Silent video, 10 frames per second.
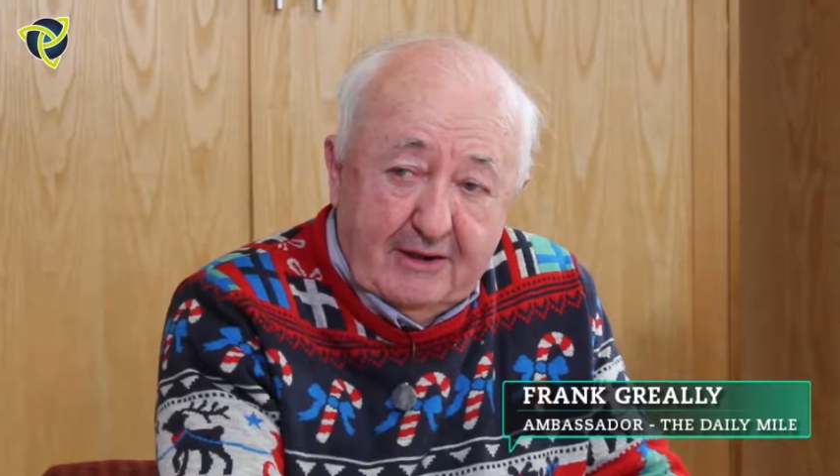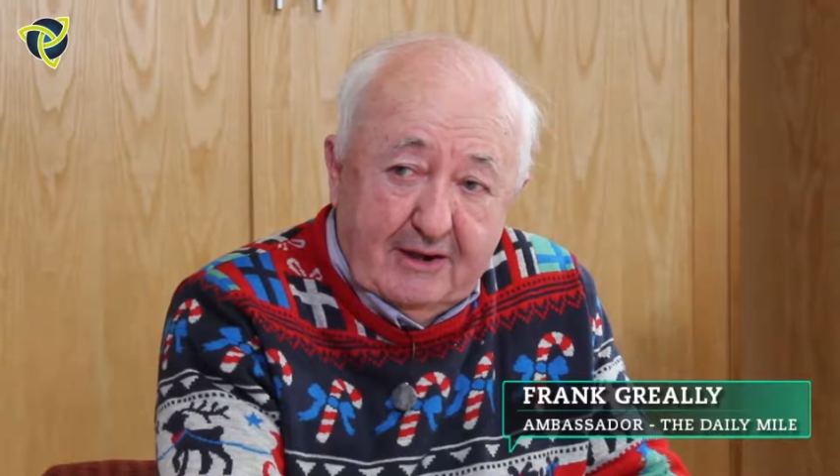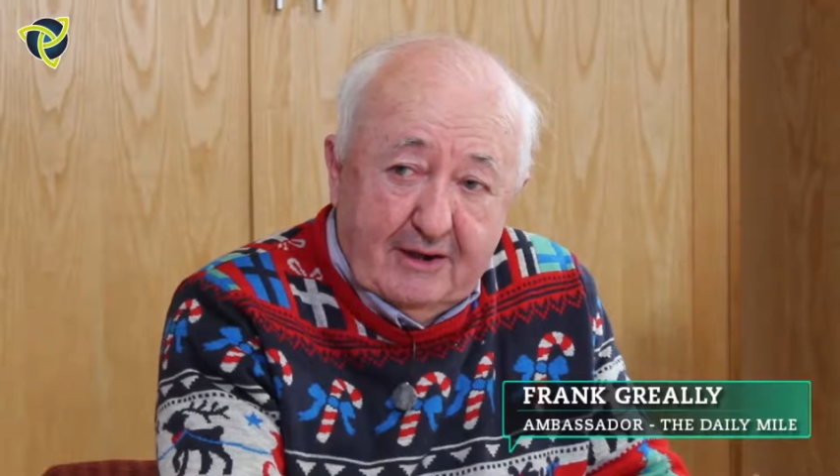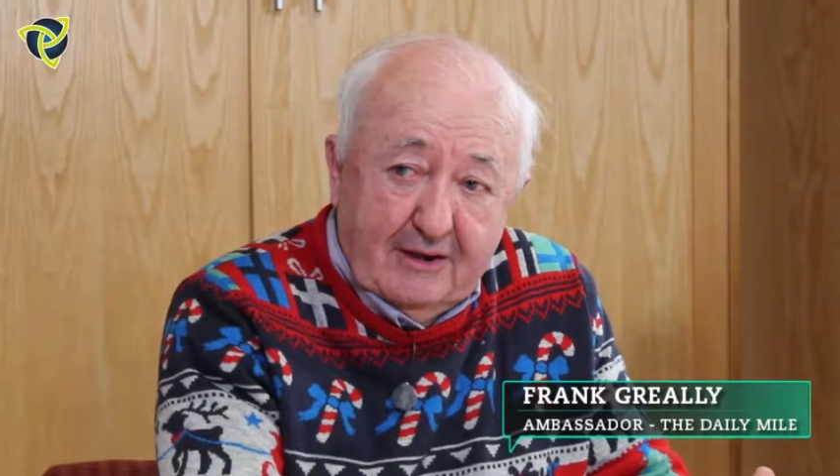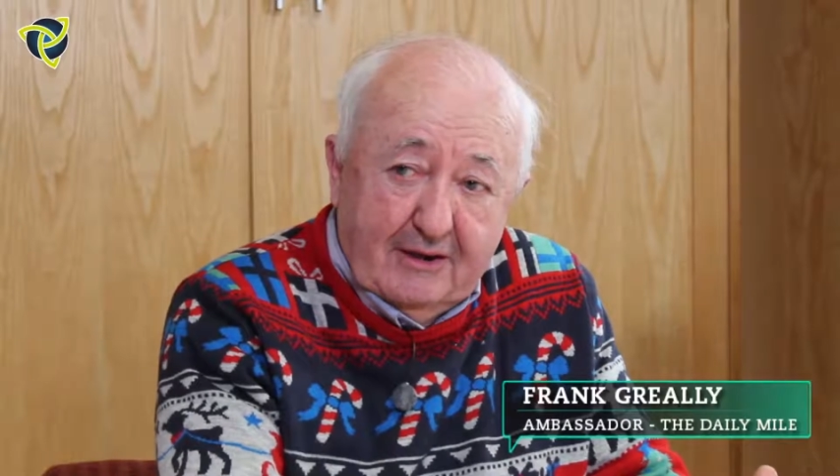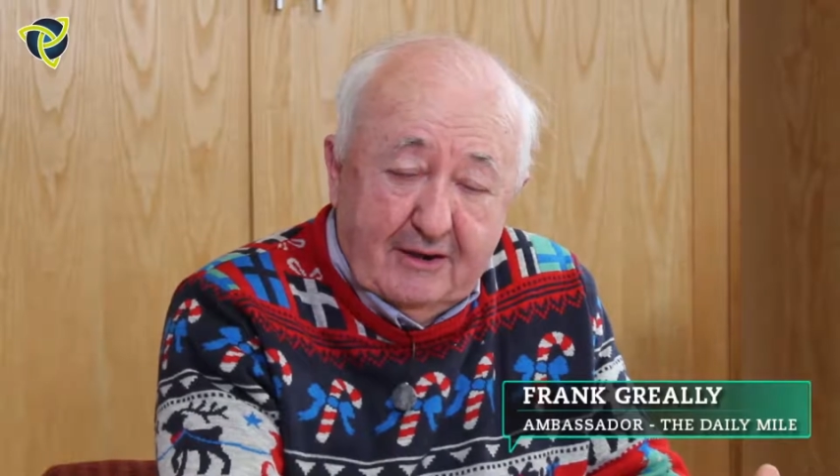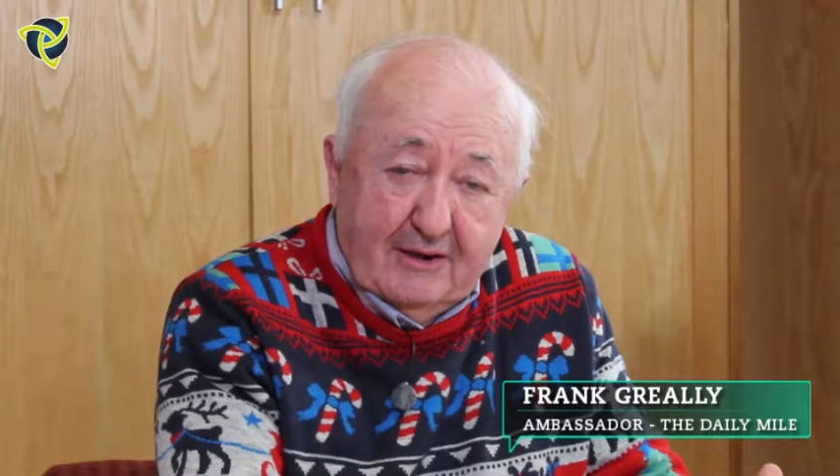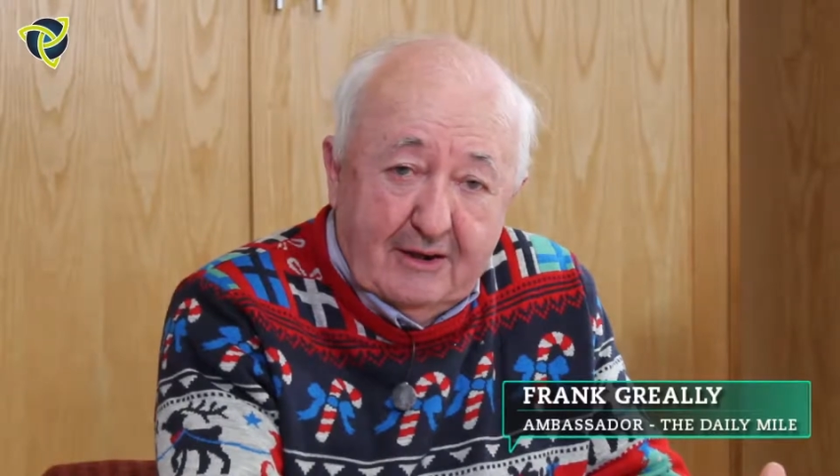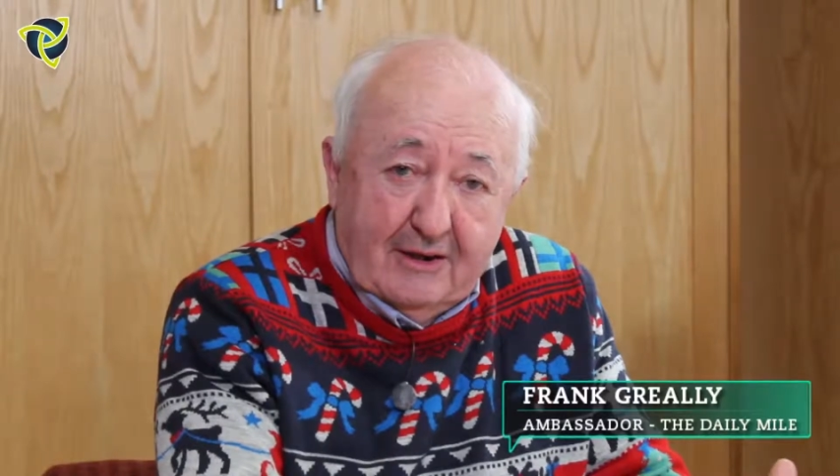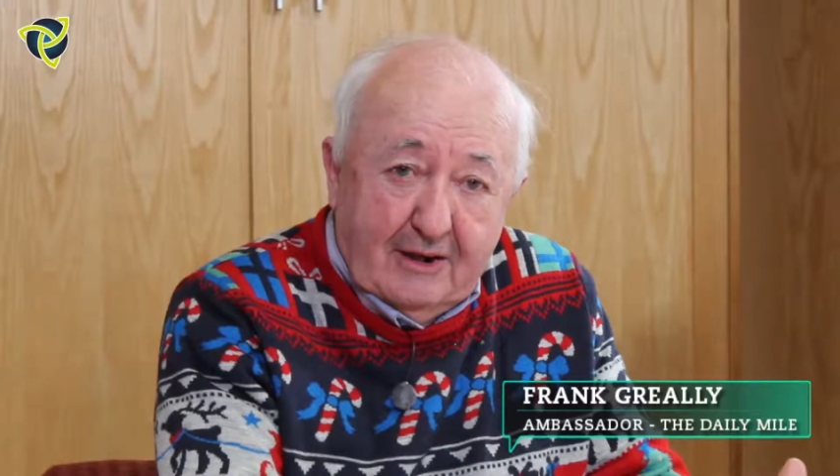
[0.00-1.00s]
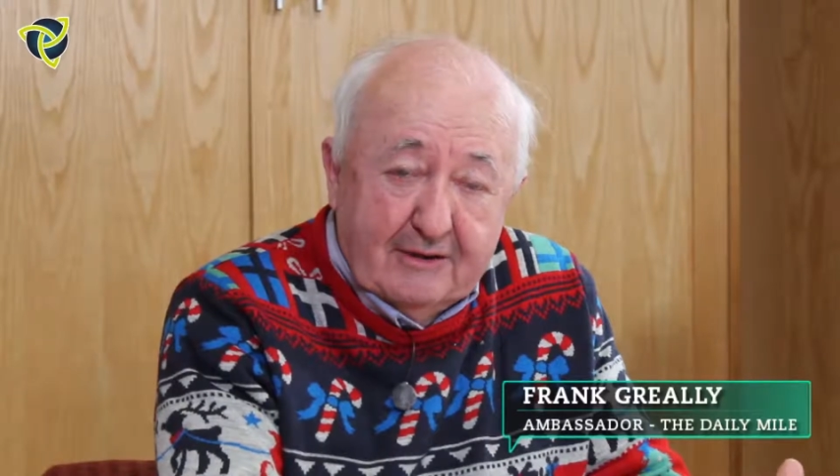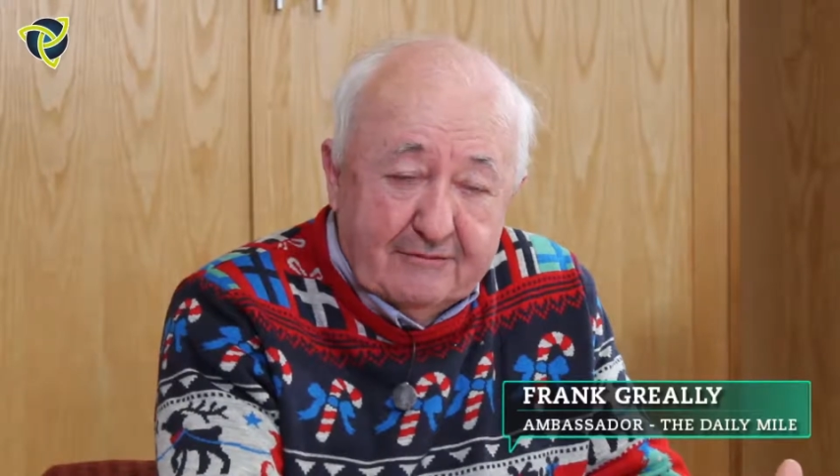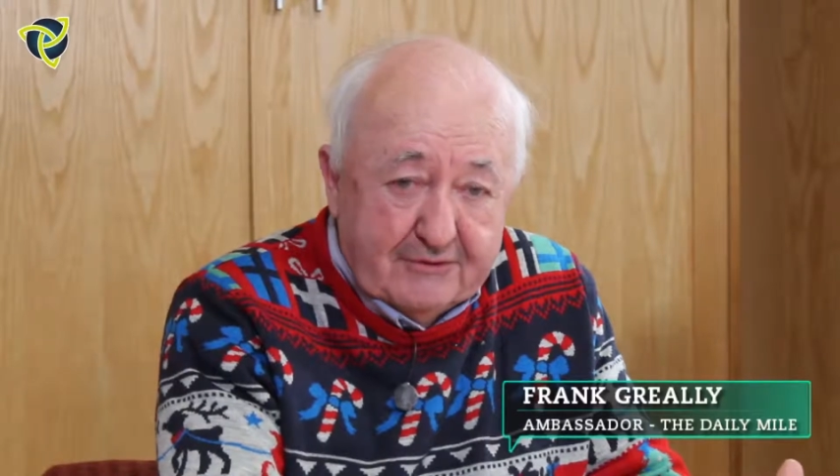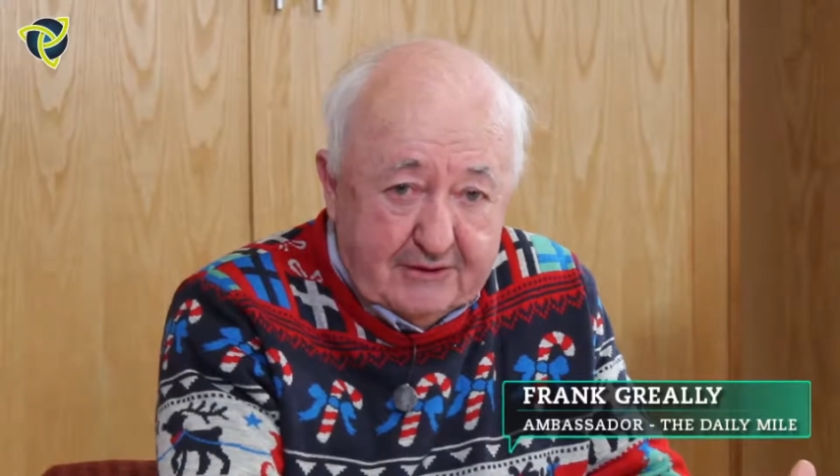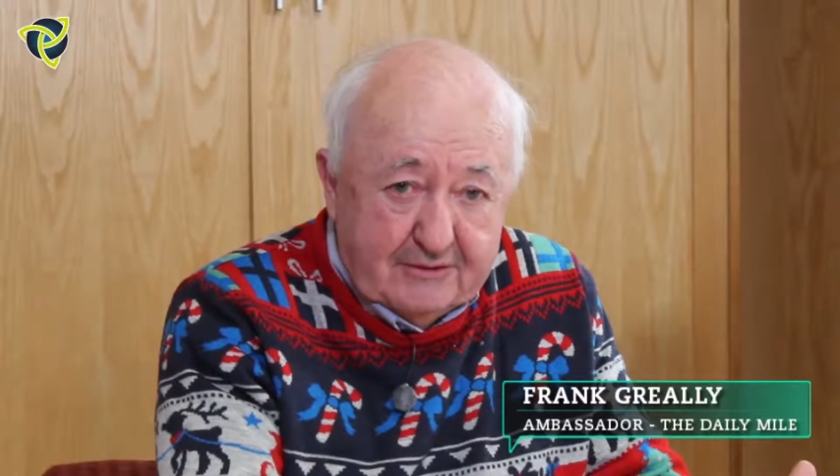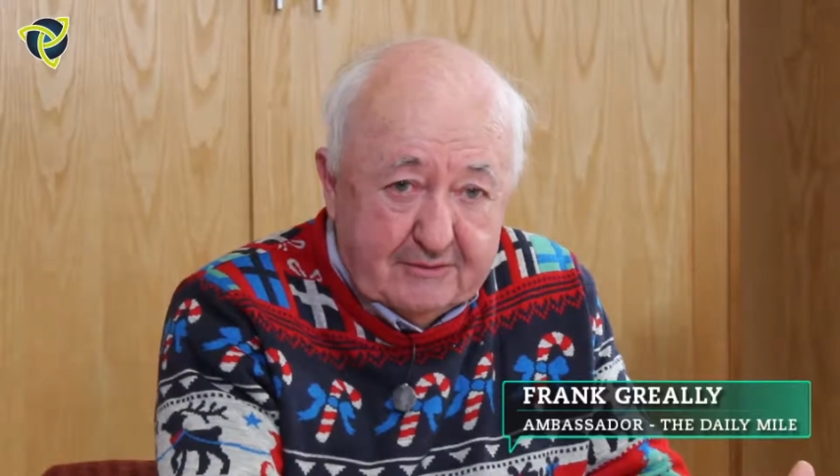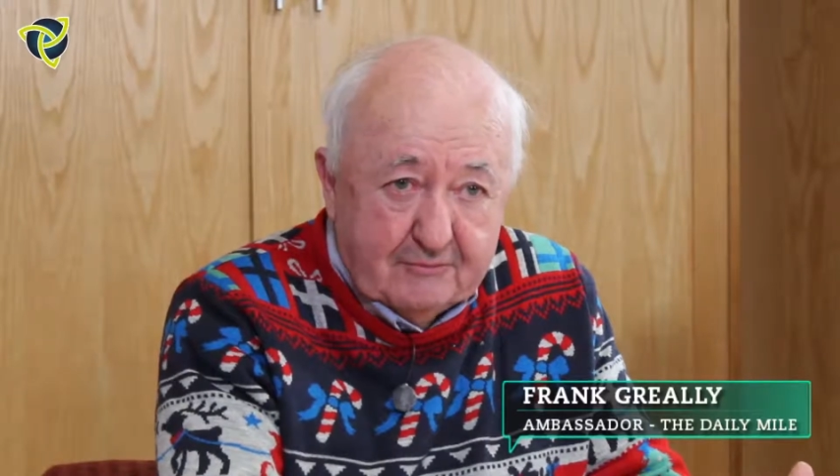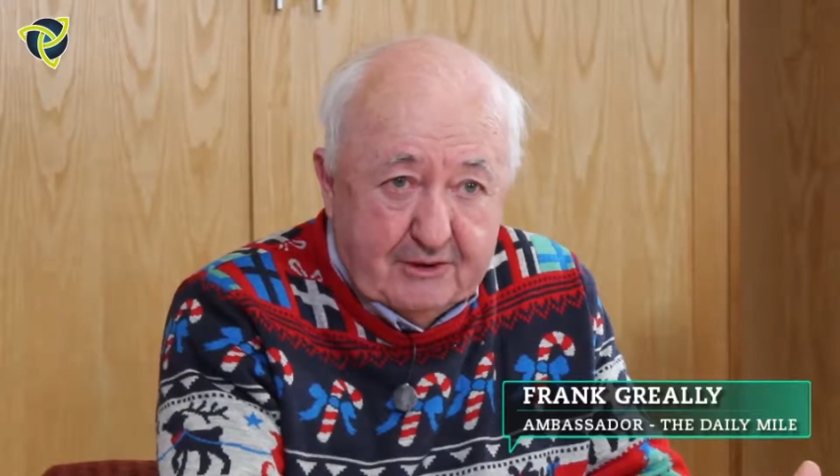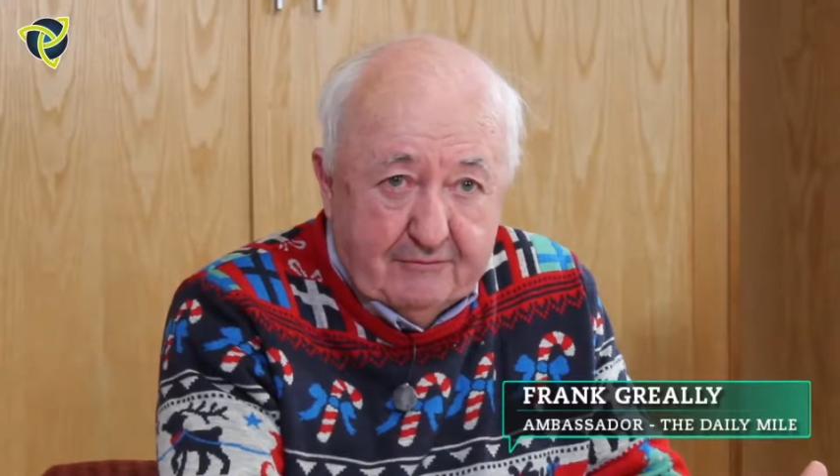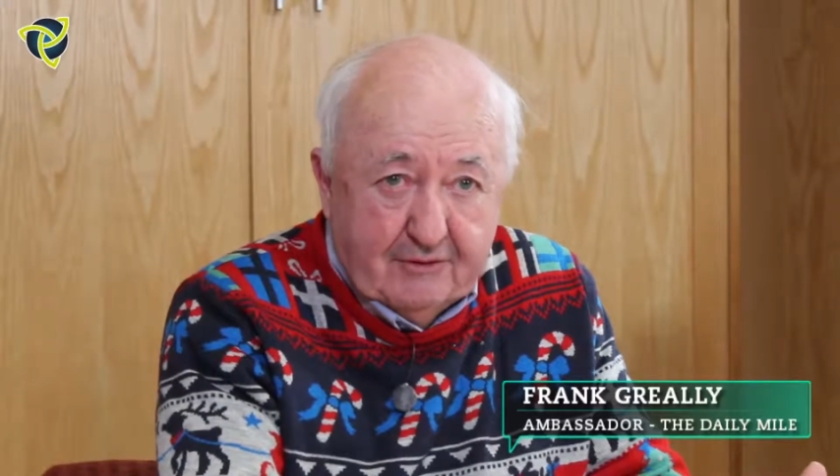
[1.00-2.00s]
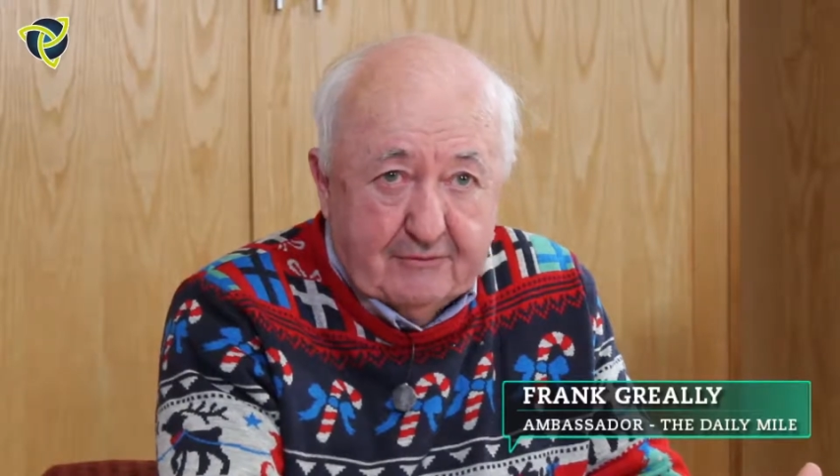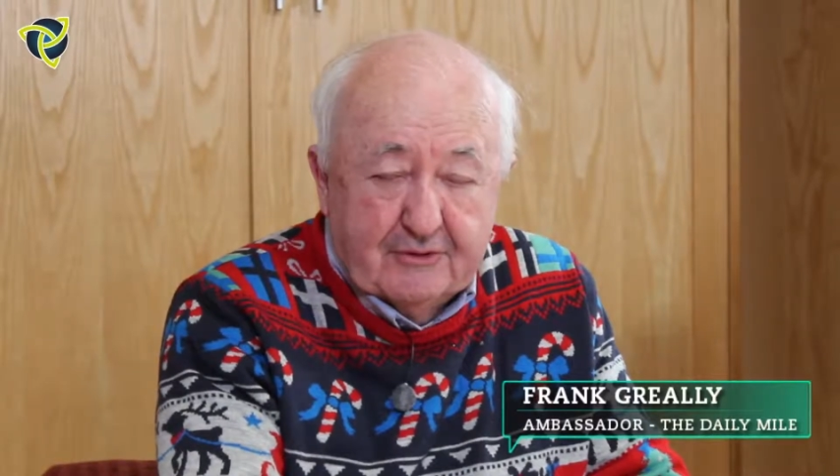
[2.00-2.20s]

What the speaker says: we have over